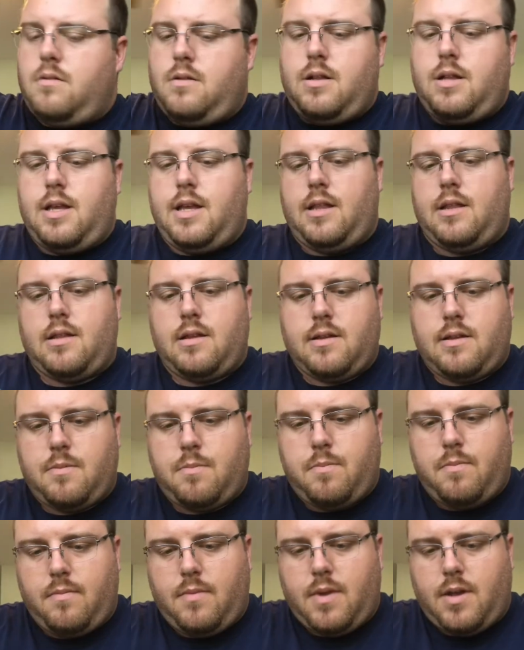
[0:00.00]
Clean this
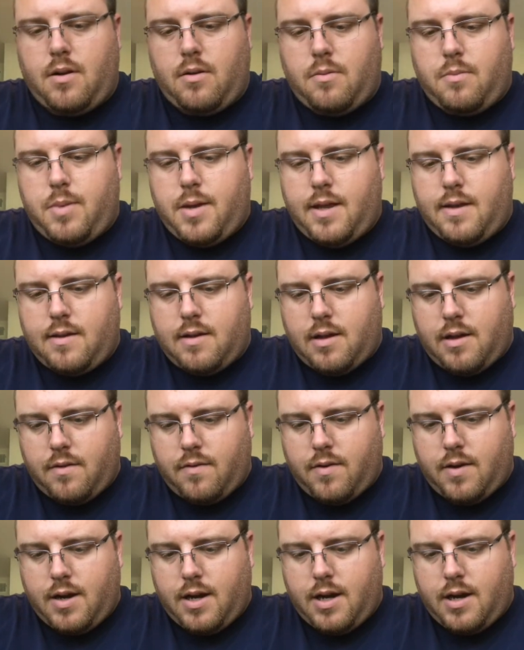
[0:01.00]
little piece
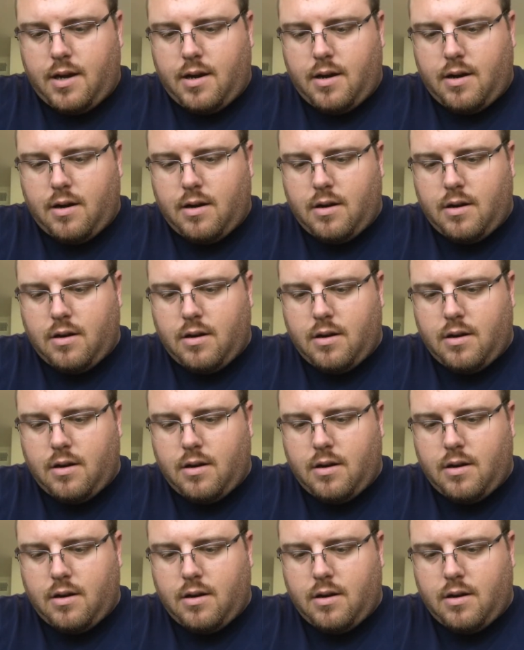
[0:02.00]
off right here.